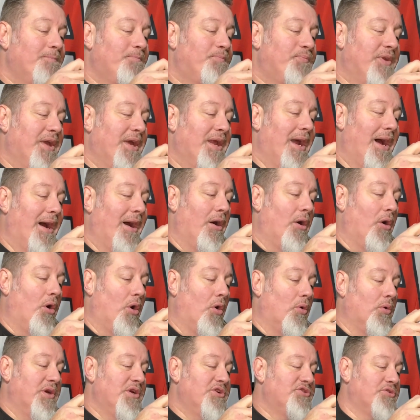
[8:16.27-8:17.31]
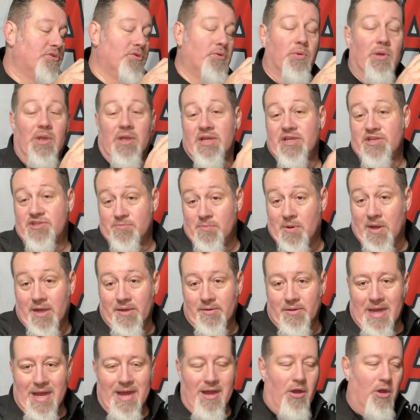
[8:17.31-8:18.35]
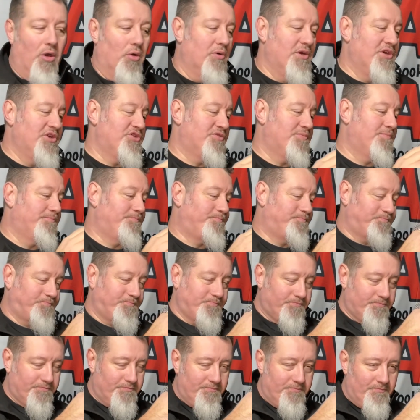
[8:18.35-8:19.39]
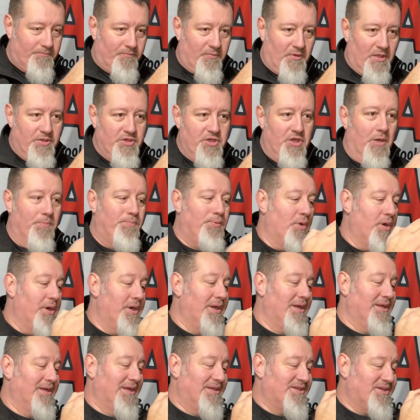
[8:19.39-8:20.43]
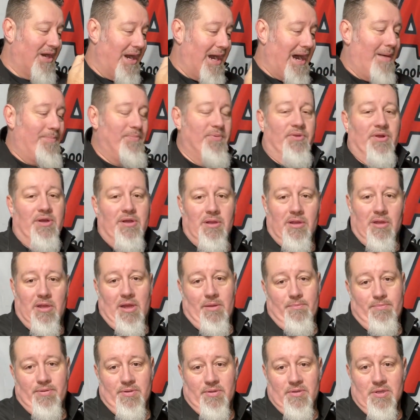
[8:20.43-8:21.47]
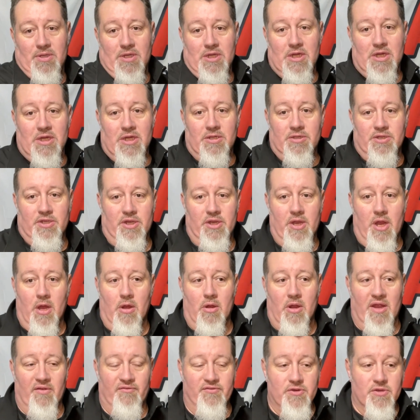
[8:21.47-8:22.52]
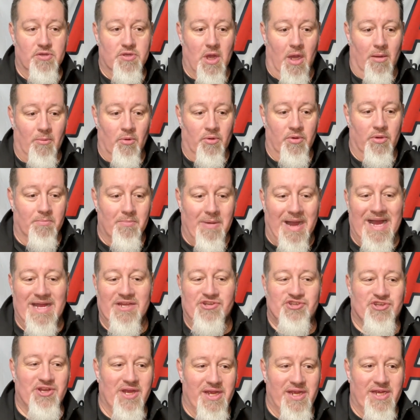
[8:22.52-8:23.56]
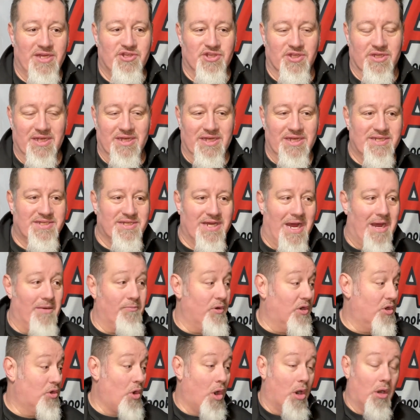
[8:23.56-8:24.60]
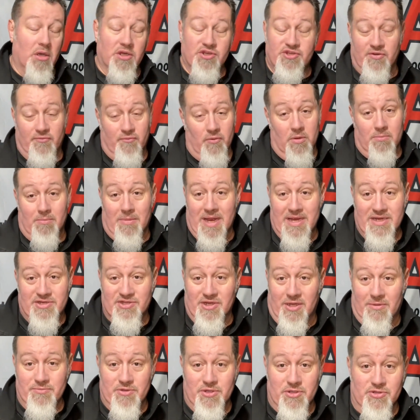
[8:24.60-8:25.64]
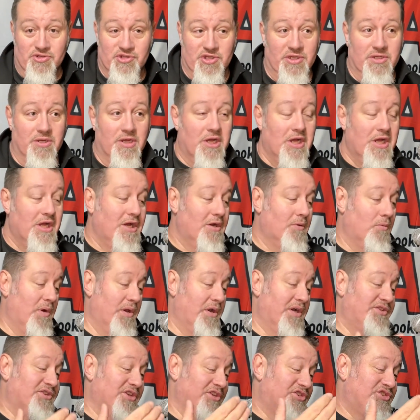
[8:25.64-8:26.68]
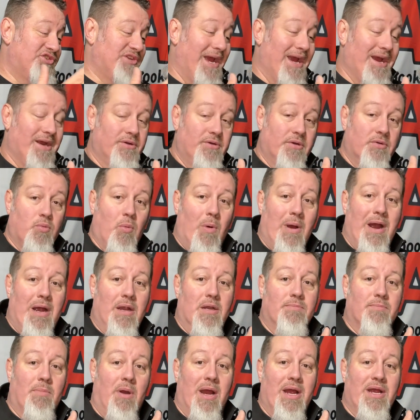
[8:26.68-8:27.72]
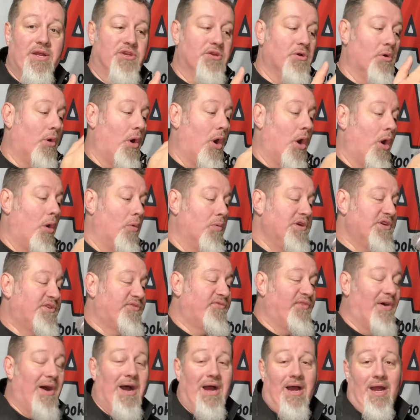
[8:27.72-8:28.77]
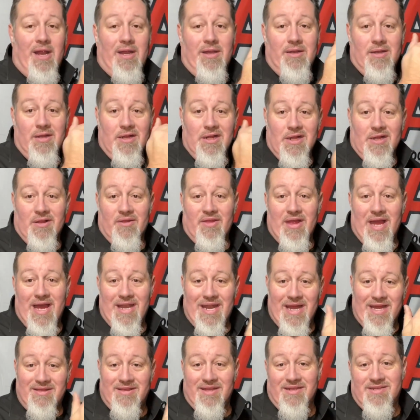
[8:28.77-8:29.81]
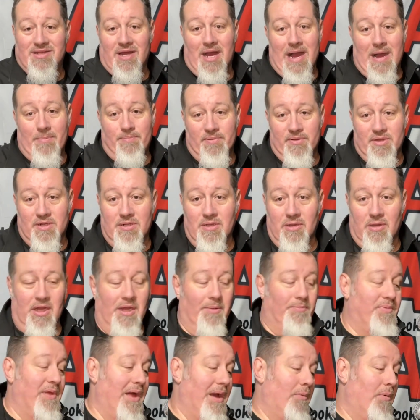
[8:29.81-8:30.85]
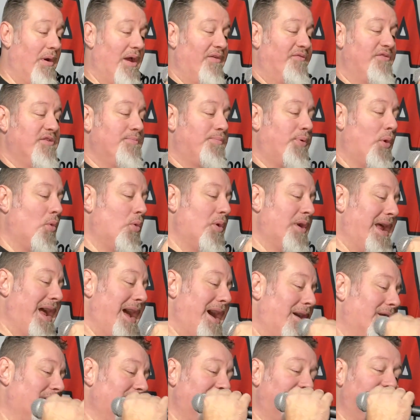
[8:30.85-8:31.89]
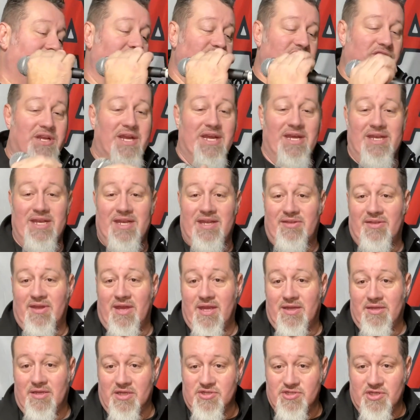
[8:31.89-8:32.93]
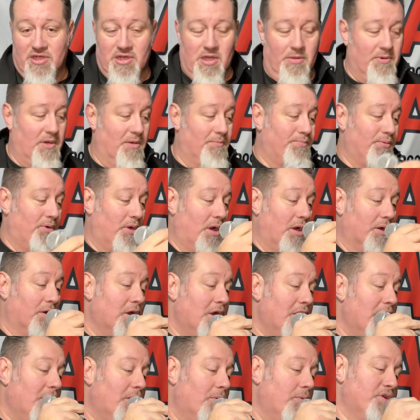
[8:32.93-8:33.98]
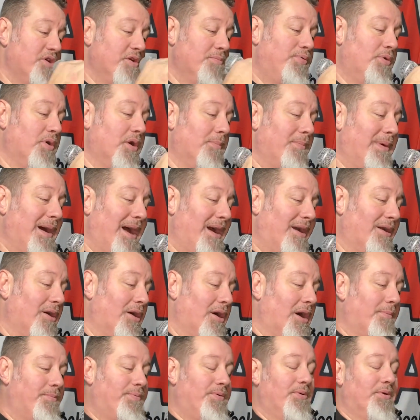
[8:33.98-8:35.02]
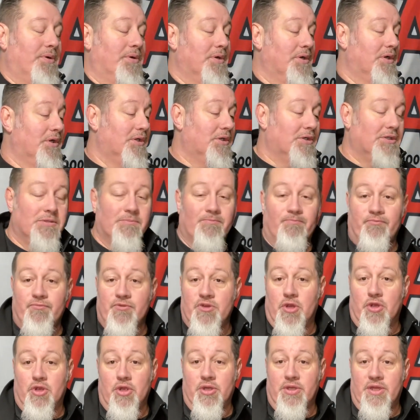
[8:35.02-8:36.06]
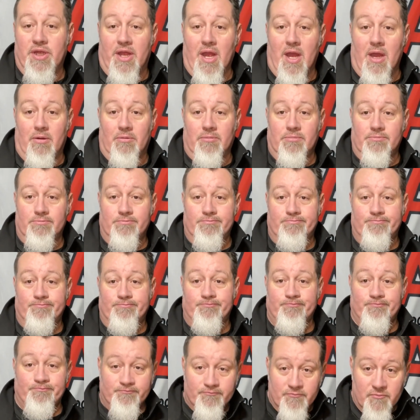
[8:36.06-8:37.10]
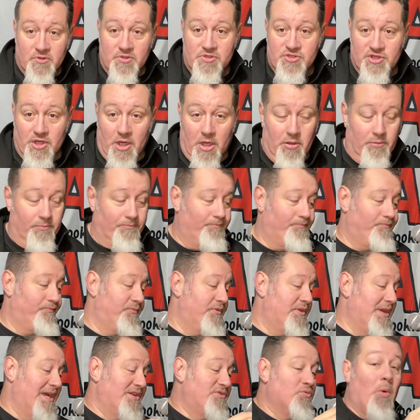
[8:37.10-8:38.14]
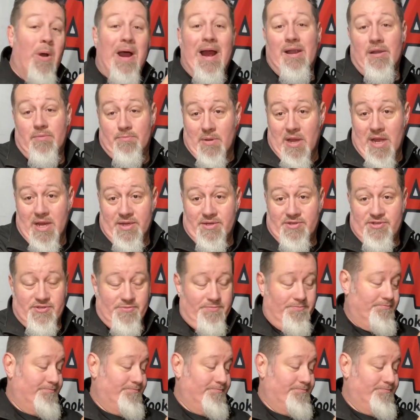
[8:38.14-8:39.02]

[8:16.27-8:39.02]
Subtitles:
and I always, or release button, I always, put it in the top of the clip. If you come onto my stage at any time, regardless of what mics I'm using, when it's a standard wired mic, you'll always find that at the top of the clip. That way, if you pull it out, it doesn't hit anything, doesn't come unplugged. When you put it back up, you're good to go. So that's wired mics.